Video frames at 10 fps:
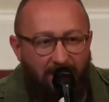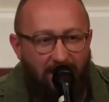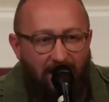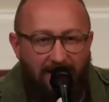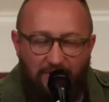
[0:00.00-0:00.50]

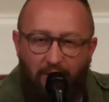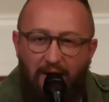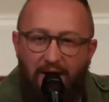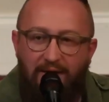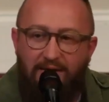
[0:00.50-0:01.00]
And that's
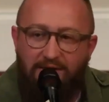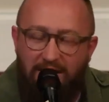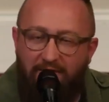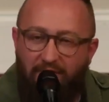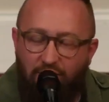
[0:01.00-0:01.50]
what
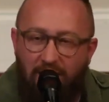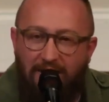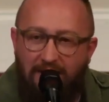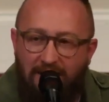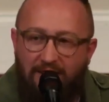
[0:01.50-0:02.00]
Stephen
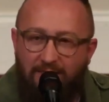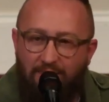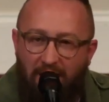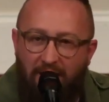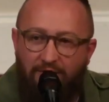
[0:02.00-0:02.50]
tried to get them
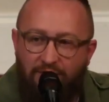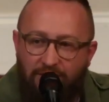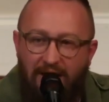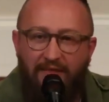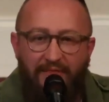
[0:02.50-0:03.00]
to
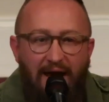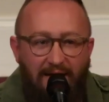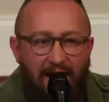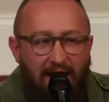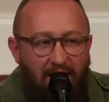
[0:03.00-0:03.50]
understand that
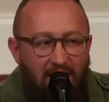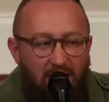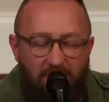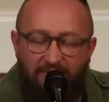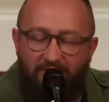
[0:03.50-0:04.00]
day.
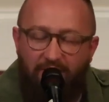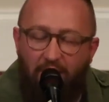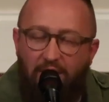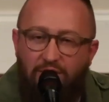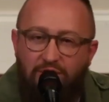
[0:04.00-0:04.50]
You've
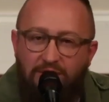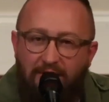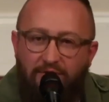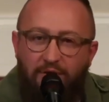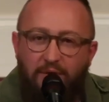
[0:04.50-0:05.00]
devoted
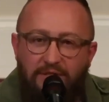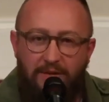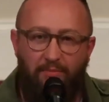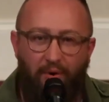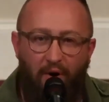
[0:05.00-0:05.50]
yourself to a
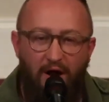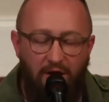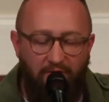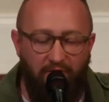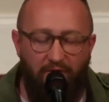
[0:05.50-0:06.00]
temple.
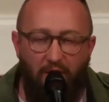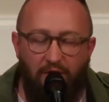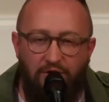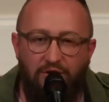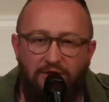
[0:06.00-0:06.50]
You've
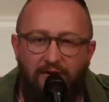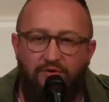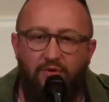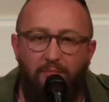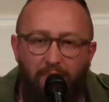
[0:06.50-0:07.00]
devoted yourself
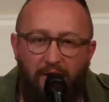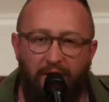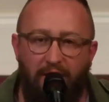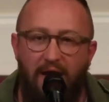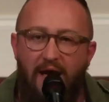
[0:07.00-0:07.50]
to a
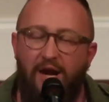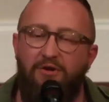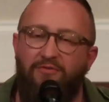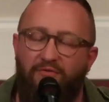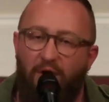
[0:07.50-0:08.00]
building. And
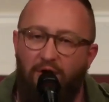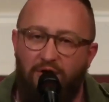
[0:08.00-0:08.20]
you've devoted